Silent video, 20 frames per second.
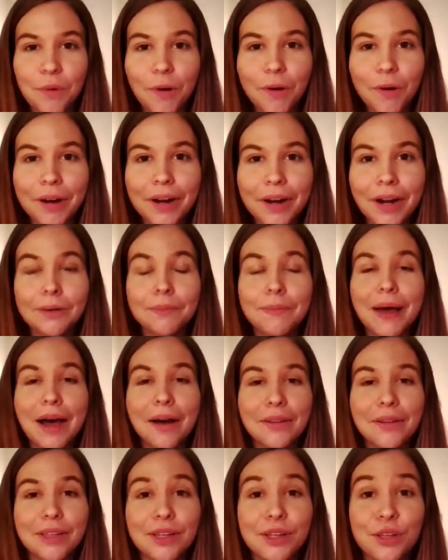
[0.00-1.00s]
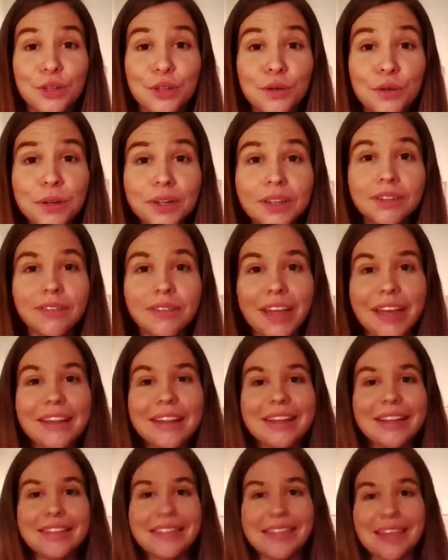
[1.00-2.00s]
more about the
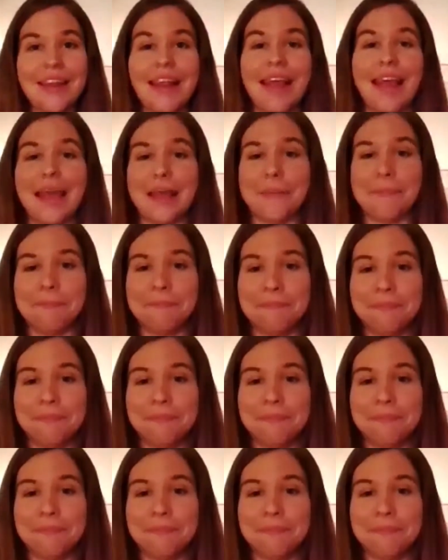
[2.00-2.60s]
ukulele today.